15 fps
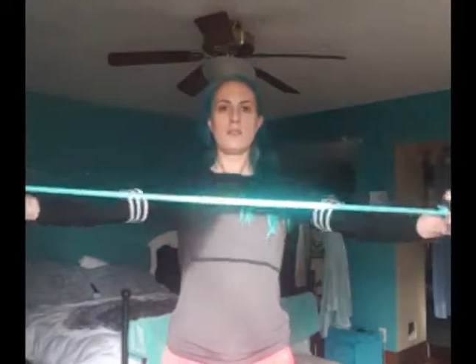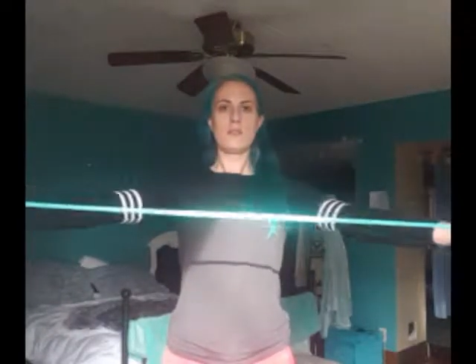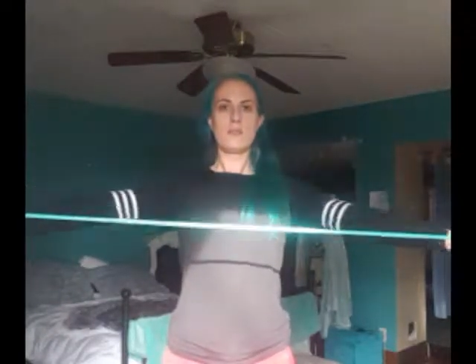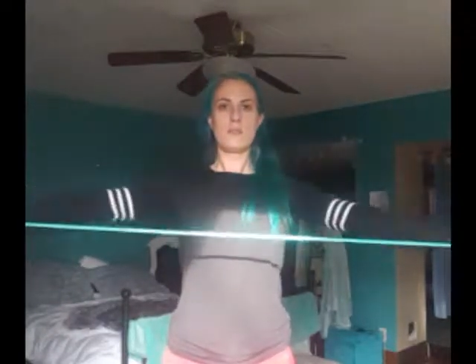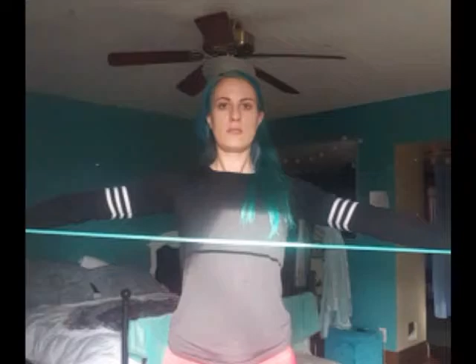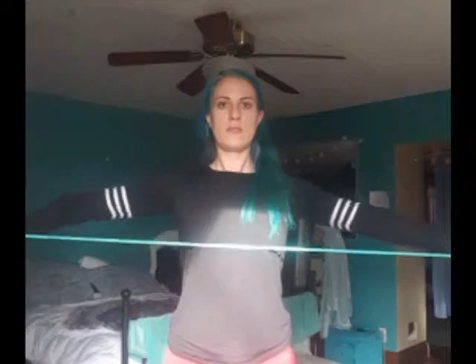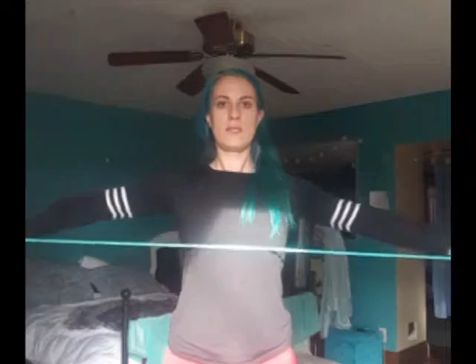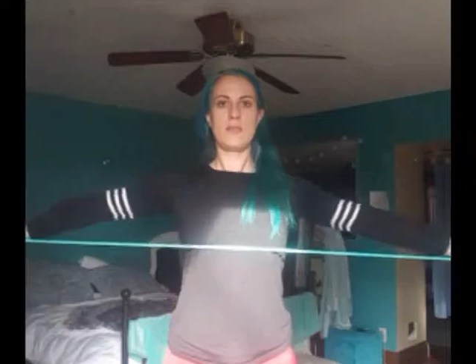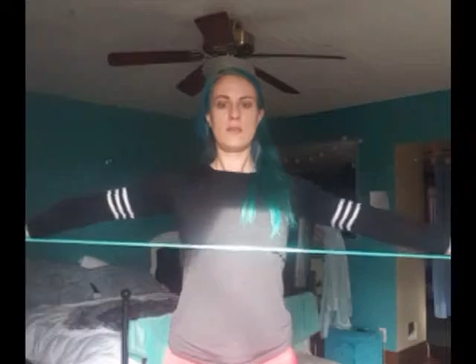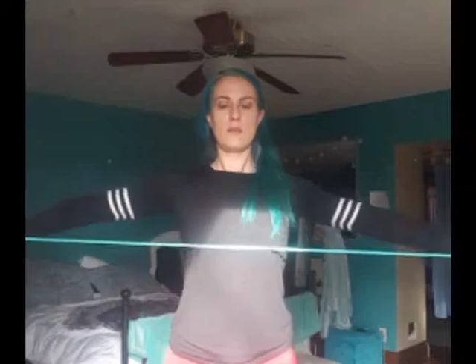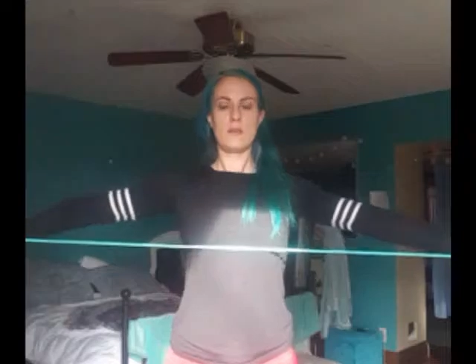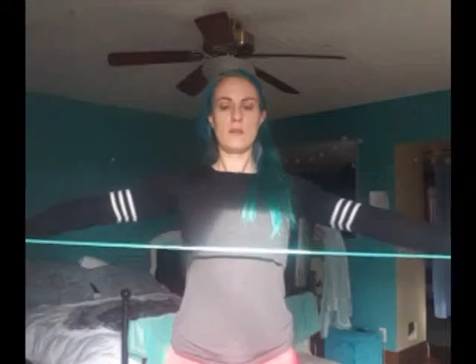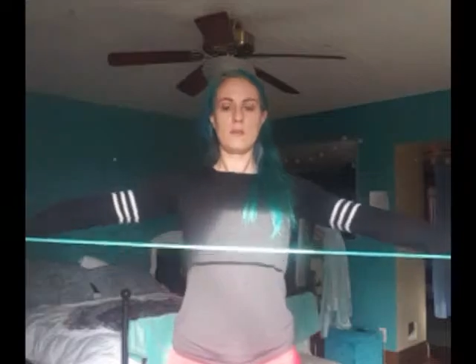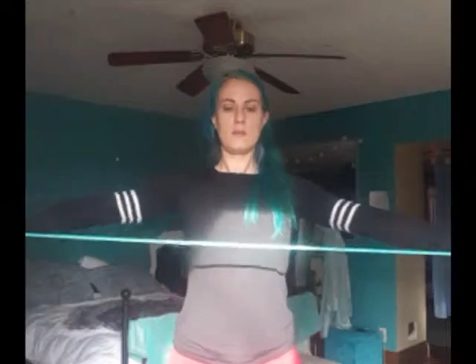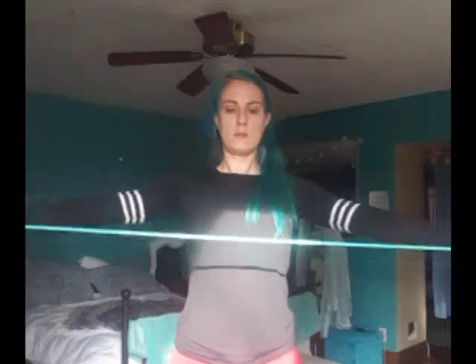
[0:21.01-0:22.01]
So 10 of
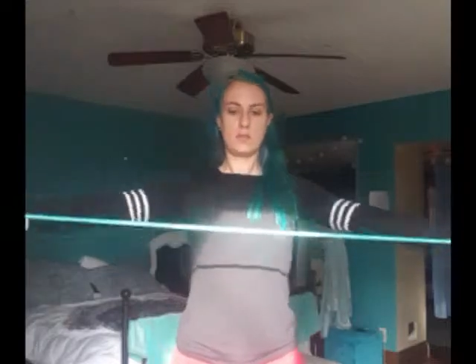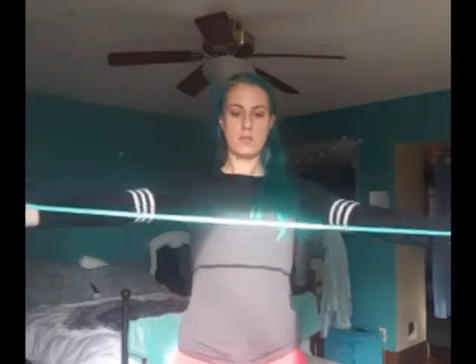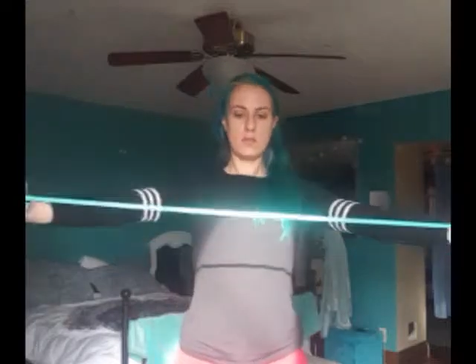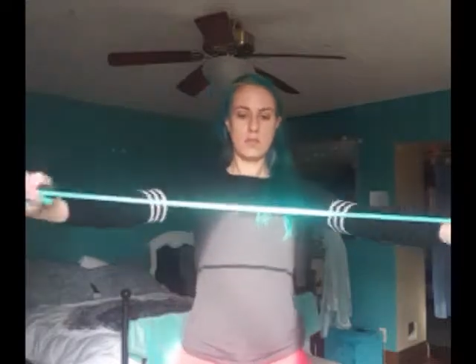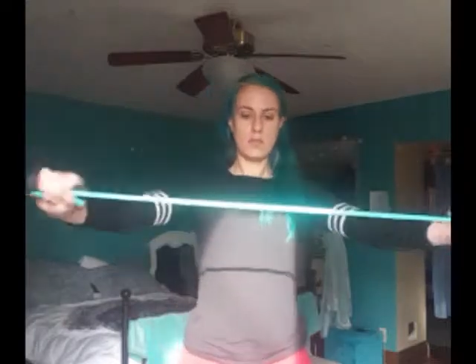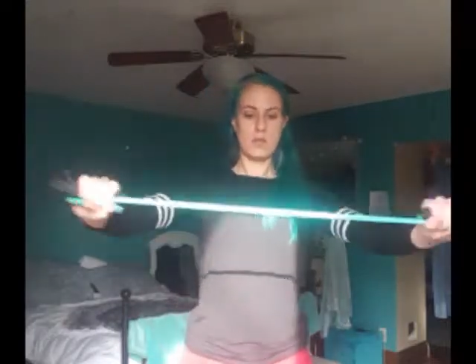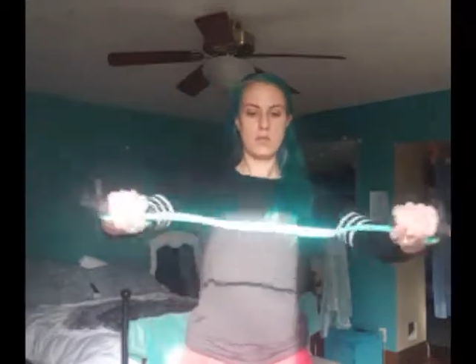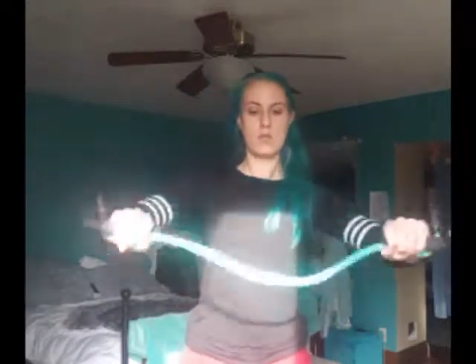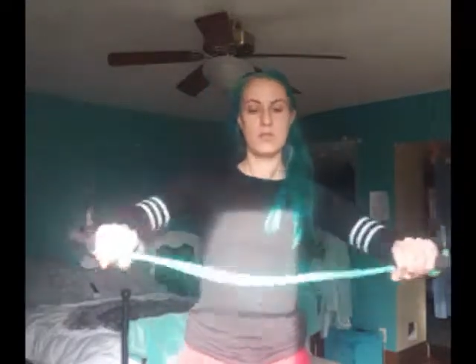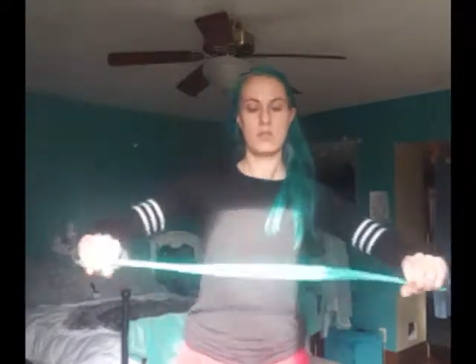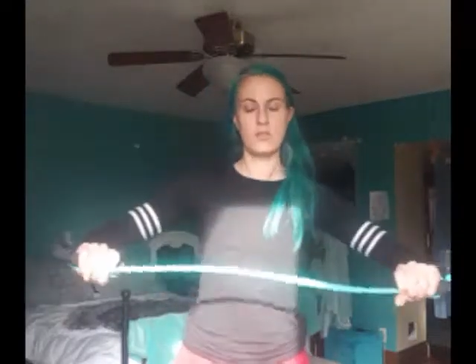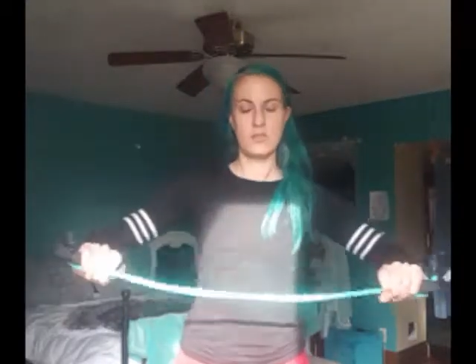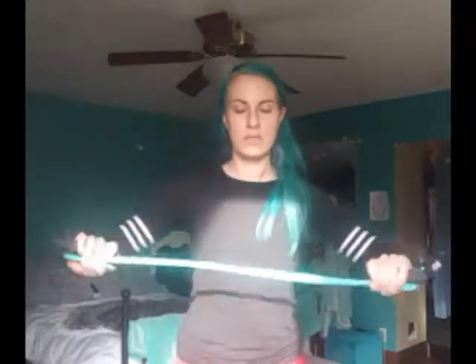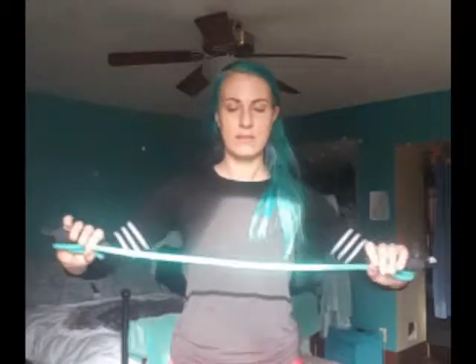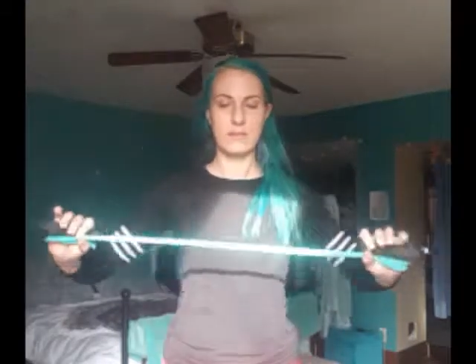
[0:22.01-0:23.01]
those.
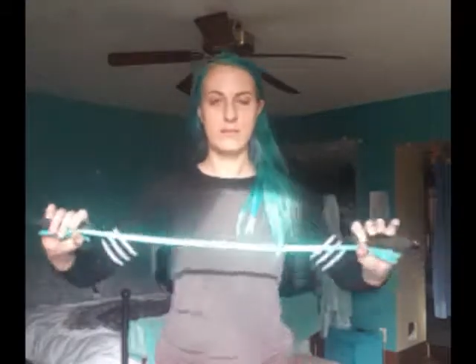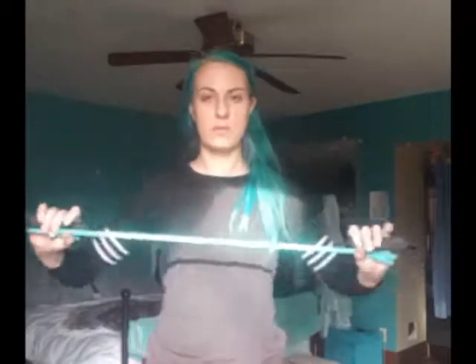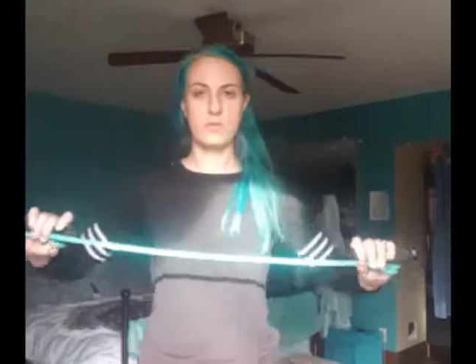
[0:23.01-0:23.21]
Could even do